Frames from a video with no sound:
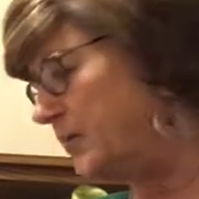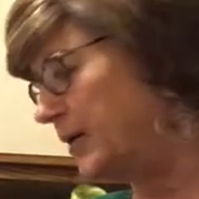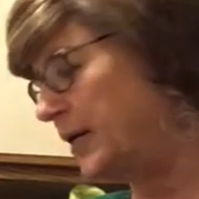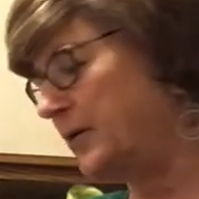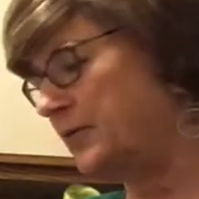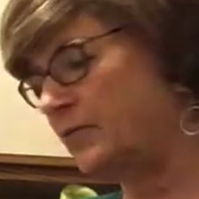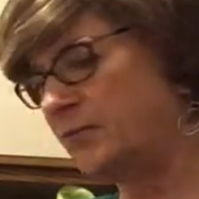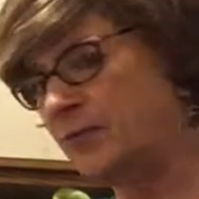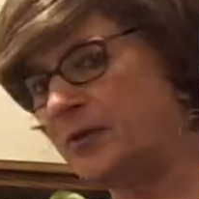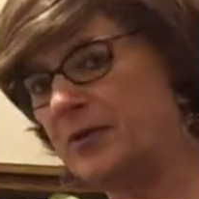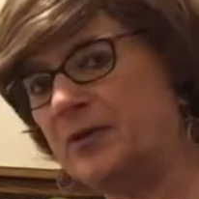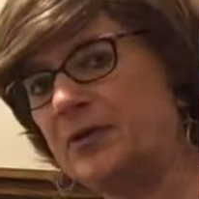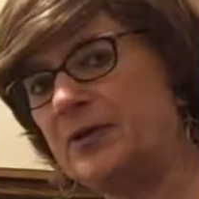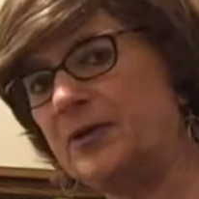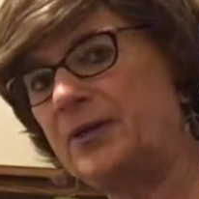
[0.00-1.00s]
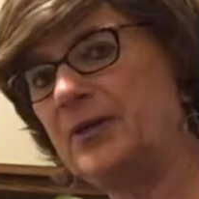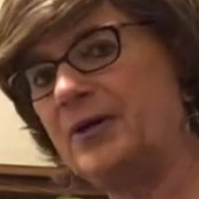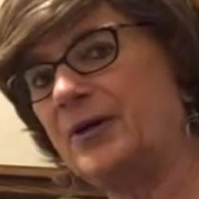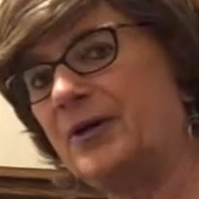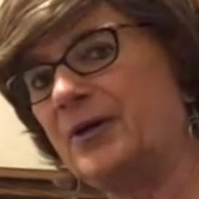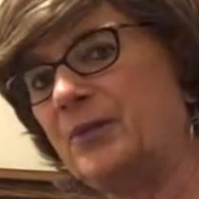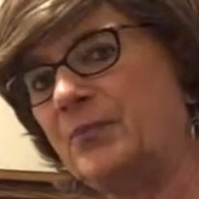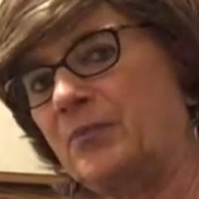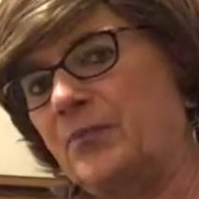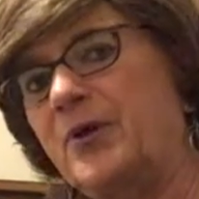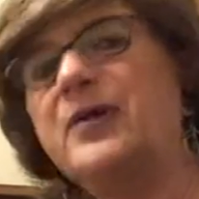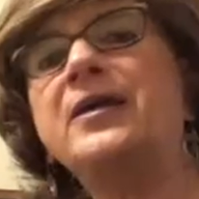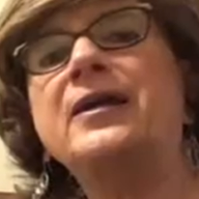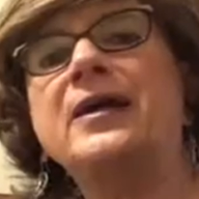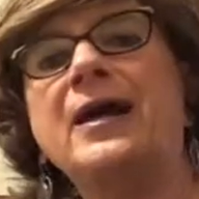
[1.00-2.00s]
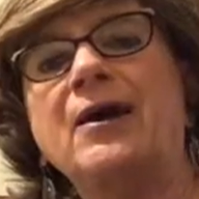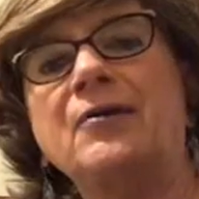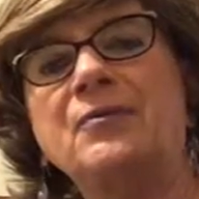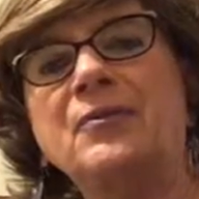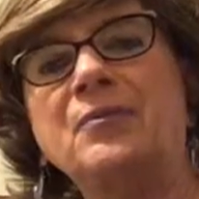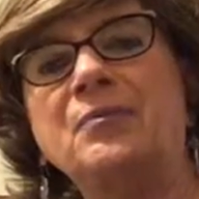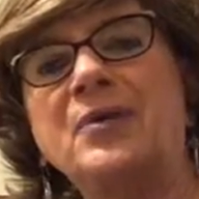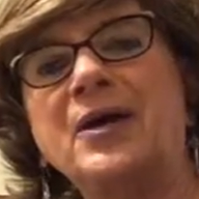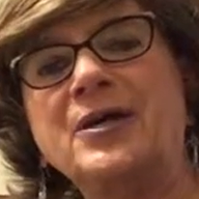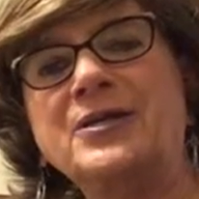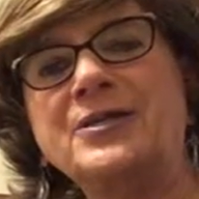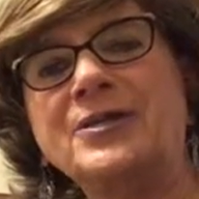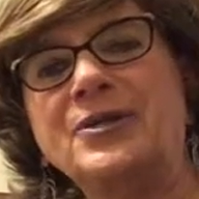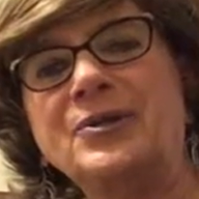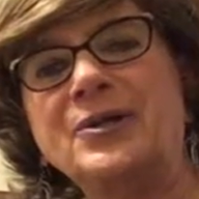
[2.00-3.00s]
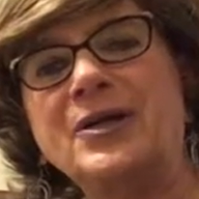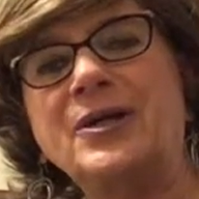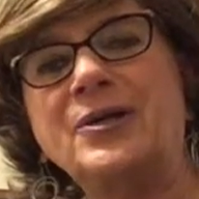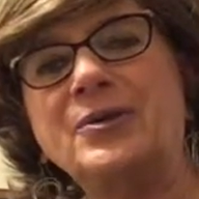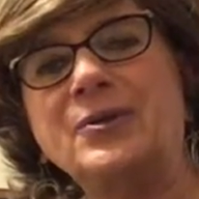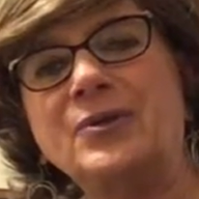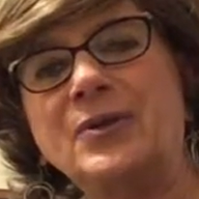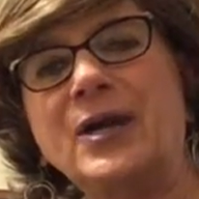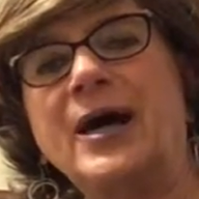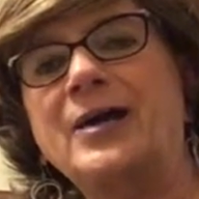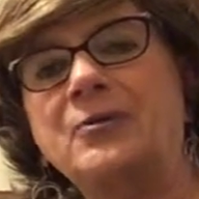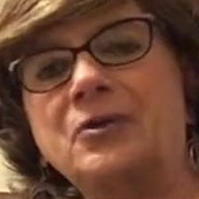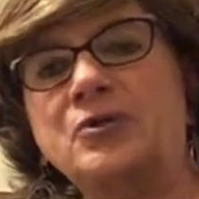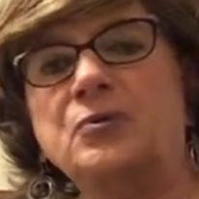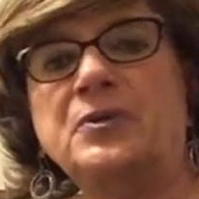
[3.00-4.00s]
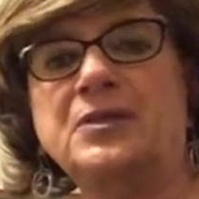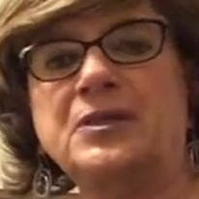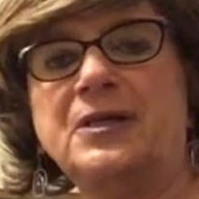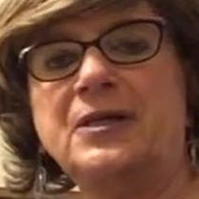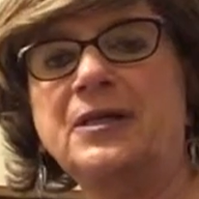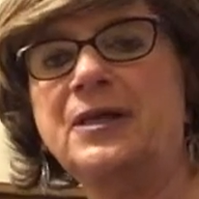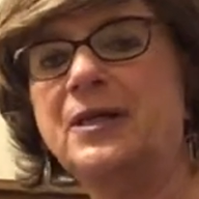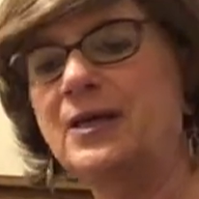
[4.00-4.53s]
and really bringing out the best in Irish whiskey.